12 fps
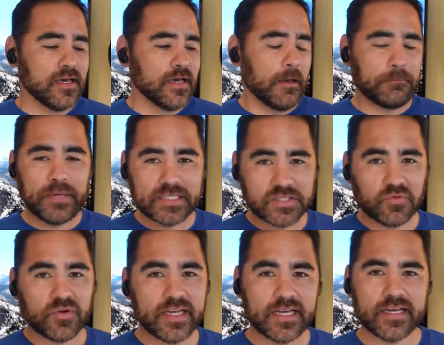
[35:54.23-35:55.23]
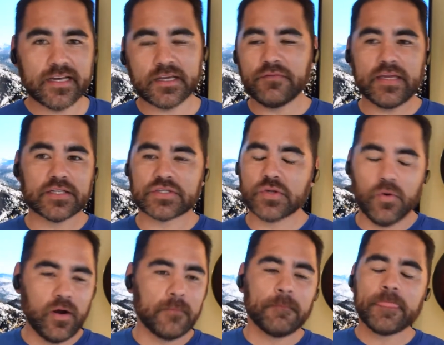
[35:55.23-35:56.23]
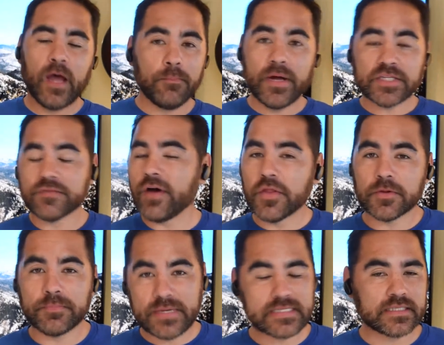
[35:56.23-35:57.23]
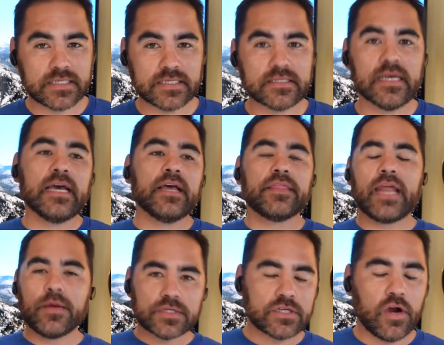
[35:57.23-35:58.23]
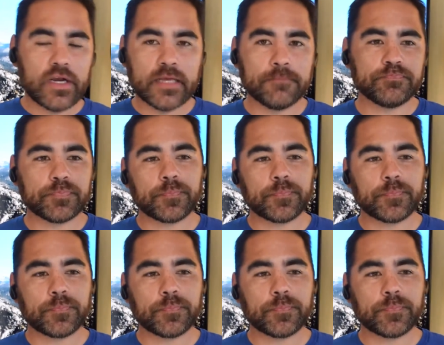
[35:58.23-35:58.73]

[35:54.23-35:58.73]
a pizzeria, a convenience store, a bunch of other businesses that I was starting.